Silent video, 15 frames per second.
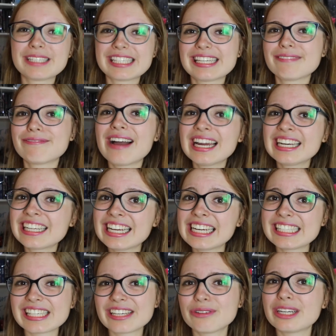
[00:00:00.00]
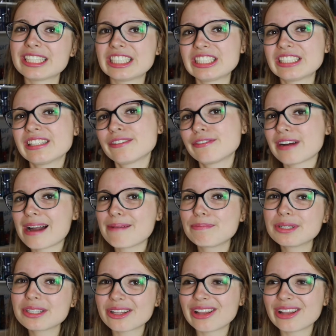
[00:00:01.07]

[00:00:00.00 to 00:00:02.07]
busy finalizing questions for our book